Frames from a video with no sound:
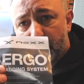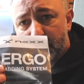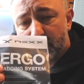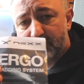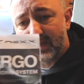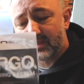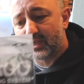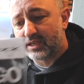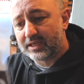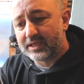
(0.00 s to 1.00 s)
which is
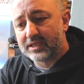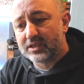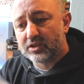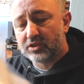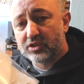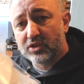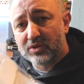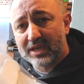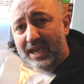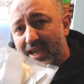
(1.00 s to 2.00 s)
basically you
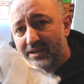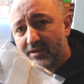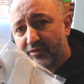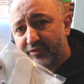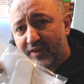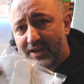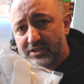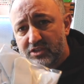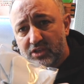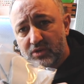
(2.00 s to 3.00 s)
can
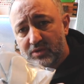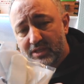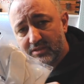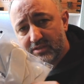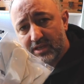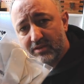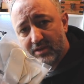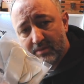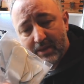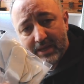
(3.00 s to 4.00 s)
fine-tune the
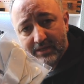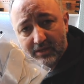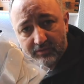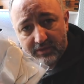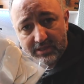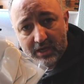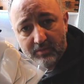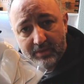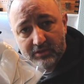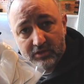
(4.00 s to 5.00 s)
interior padding of this
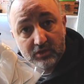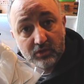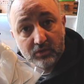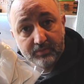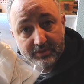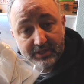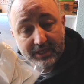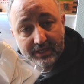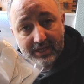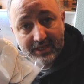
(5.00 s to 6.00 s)
helmet to your
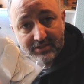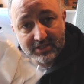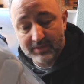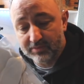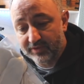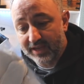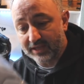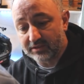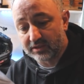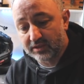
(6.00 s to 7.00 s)
particular shape of head.